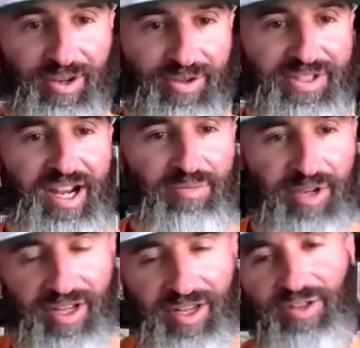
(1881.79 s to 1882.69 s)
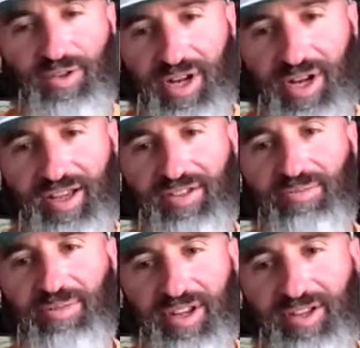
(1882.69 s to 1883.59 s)
And you're tapping into, and that
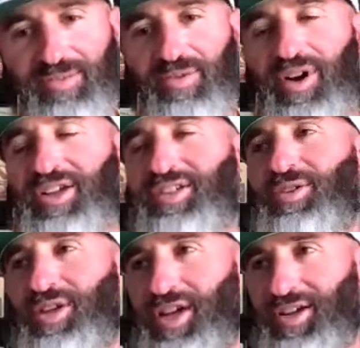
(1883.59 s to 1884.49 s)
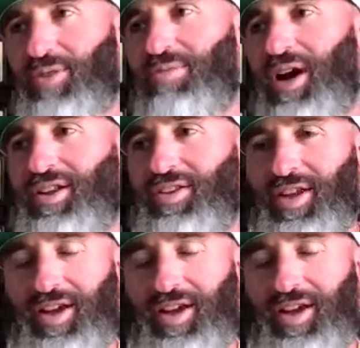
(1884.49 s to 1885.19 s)
gives me the inspiration. Okay, go back to